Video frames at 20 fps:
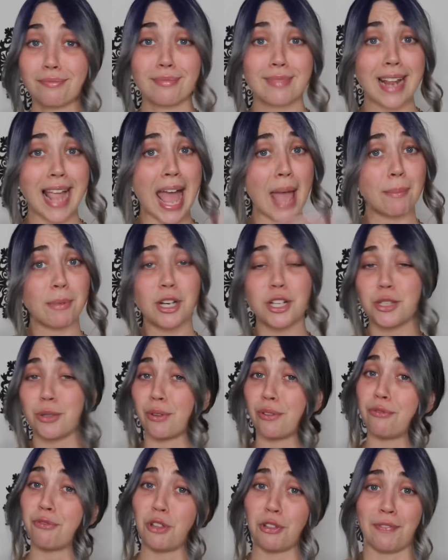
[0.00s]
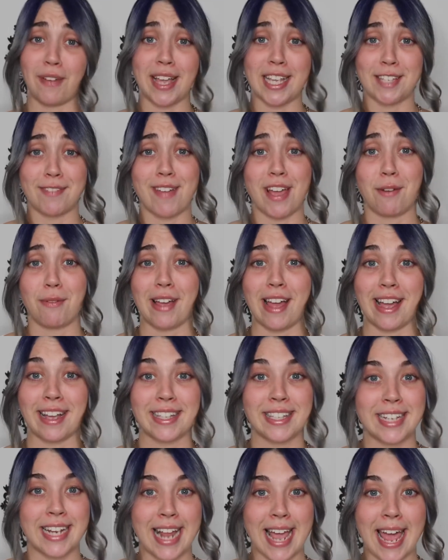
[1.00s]
I'm going to do a full face of
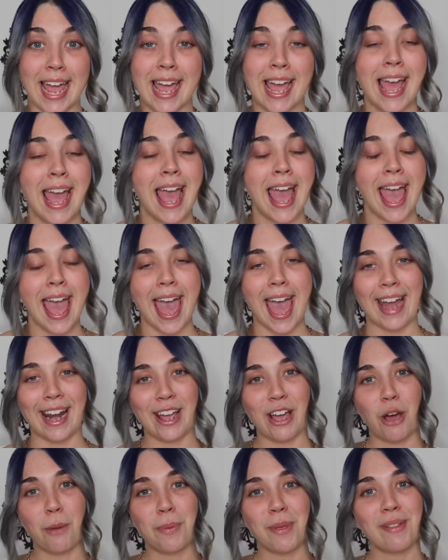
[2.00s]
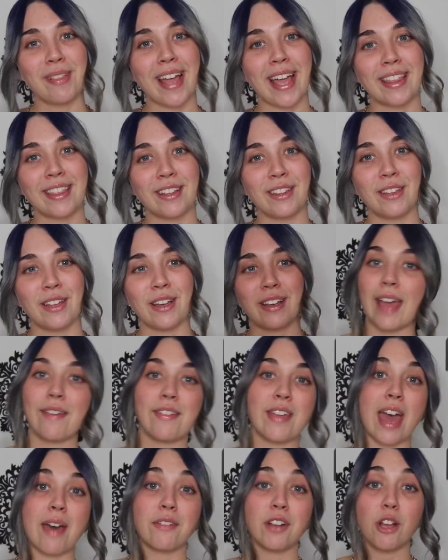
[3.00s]
NYX today, and I hope you like the look. If
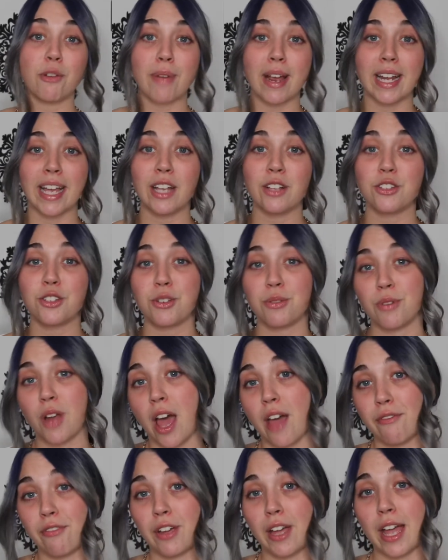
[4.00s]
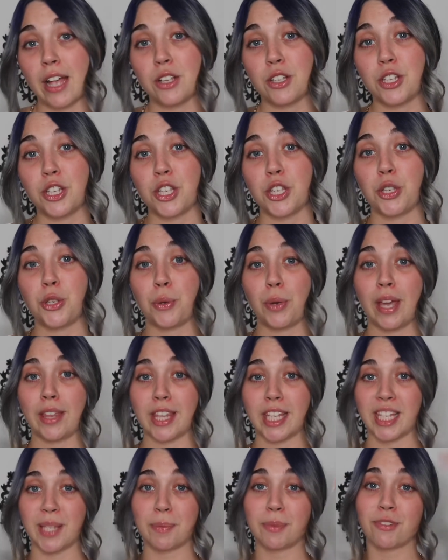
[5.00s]
you haven't already, do not forget to hit
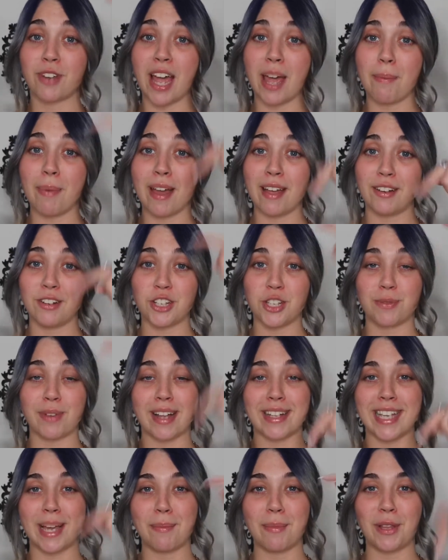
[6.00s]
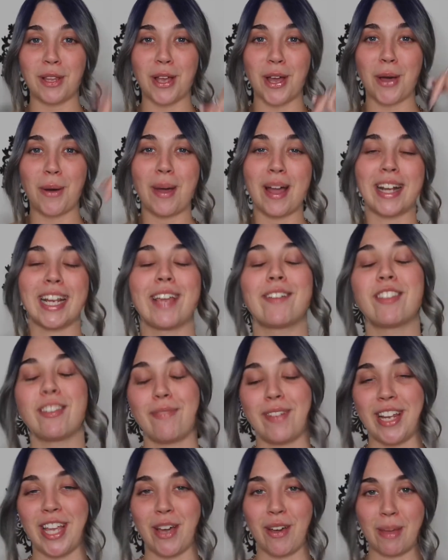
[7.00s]
the subscribe button just right down below and give the
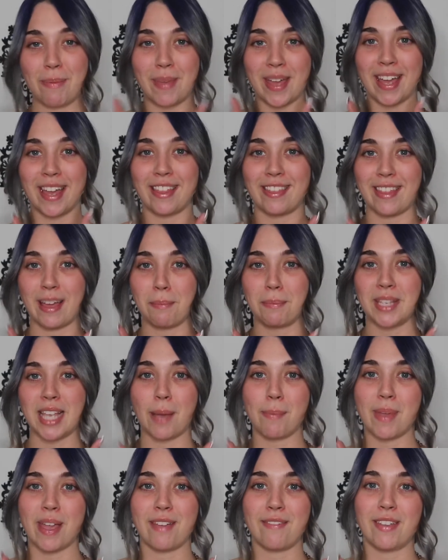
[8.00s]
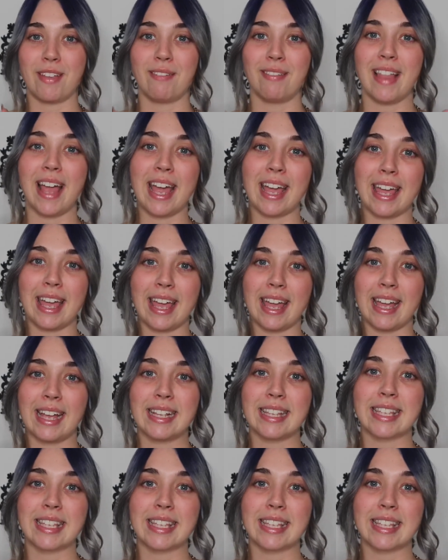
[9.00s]
video a big thumbs up if you like it.